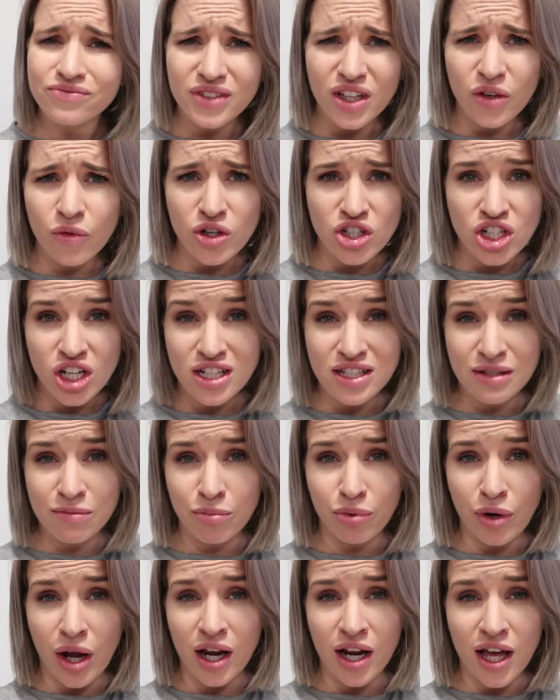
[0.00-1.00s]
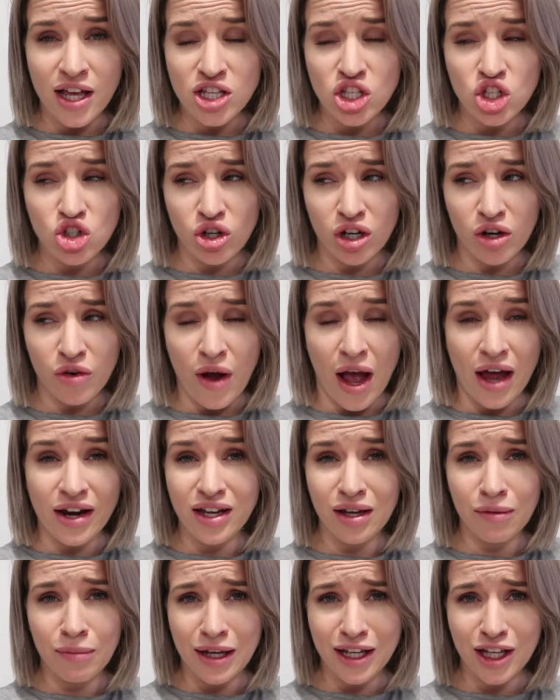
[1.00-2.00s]
If we chuck some brown ass string around
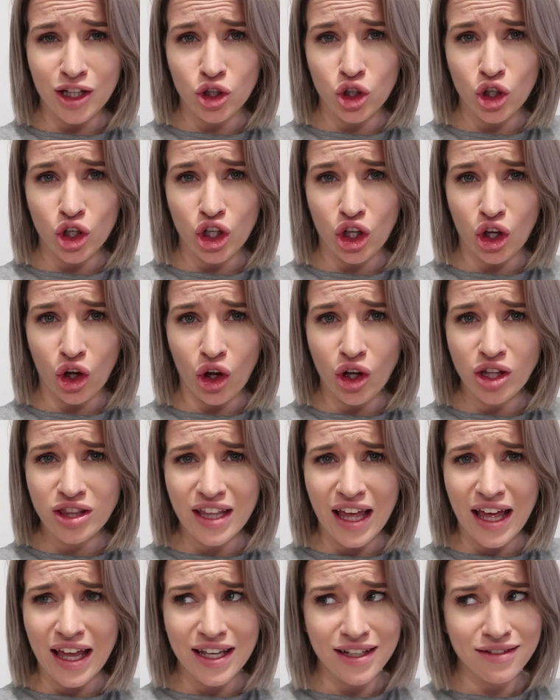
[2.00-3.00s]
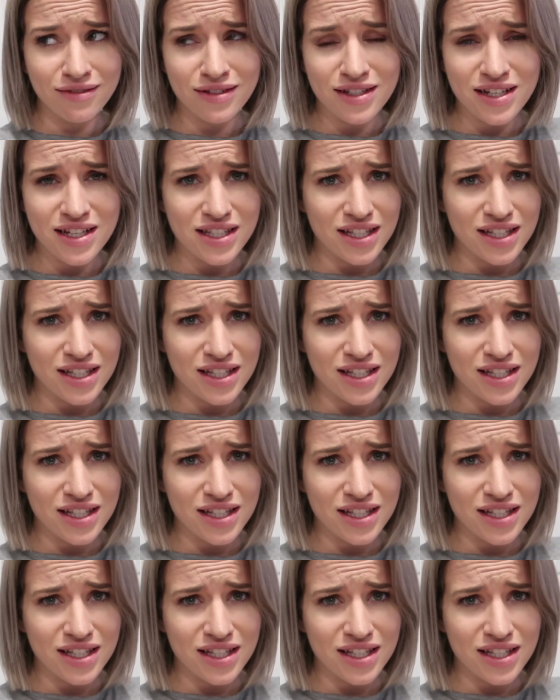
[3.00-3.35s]
it and make it look cute, then